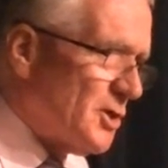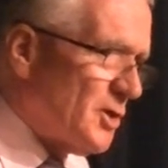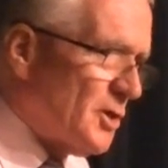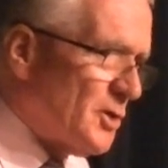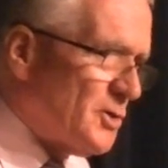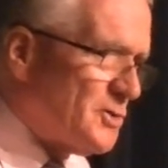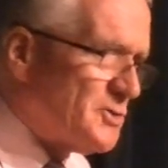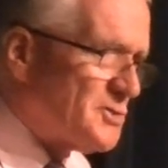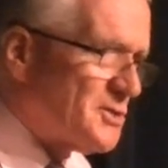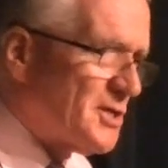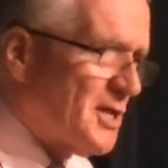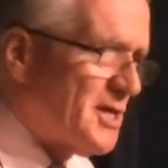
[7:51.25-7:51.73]

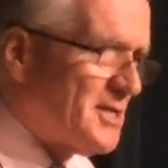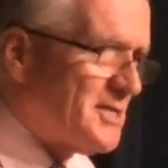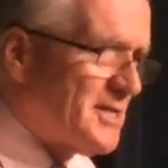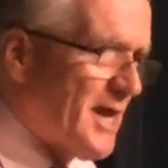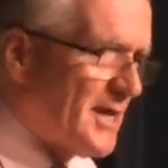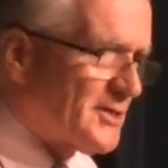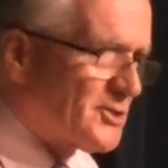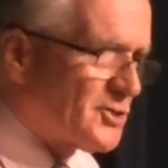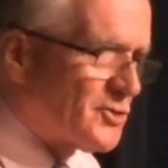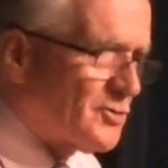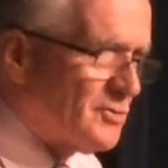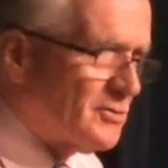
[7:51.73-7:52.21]
who's their
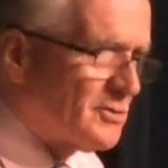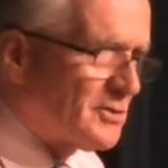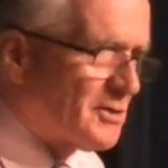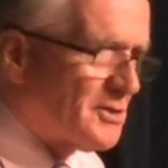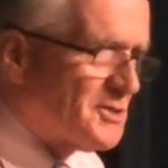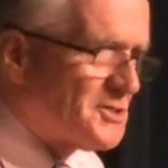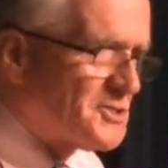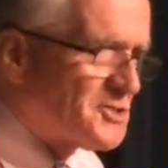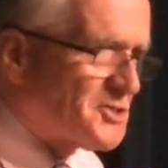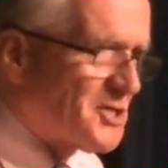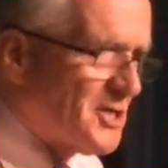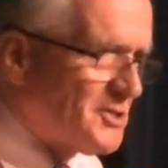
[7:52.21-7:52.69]
natural
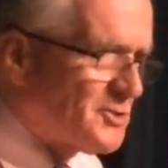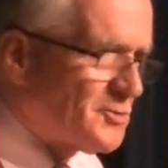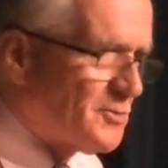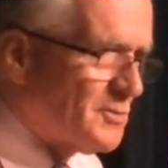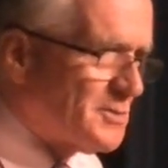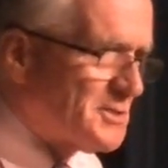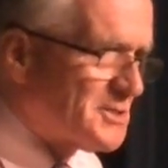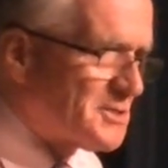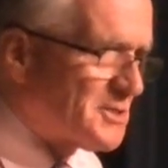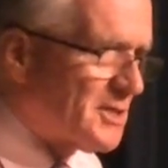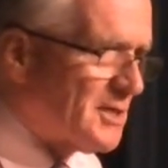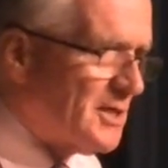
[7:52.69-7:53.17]

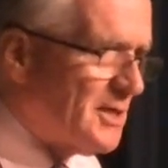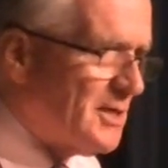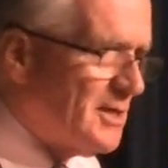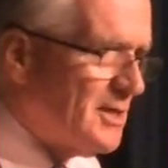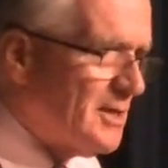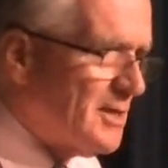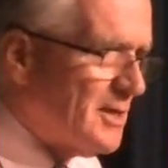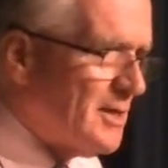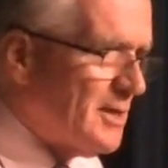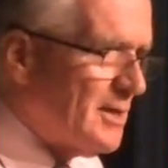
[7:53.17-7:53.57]
constituency,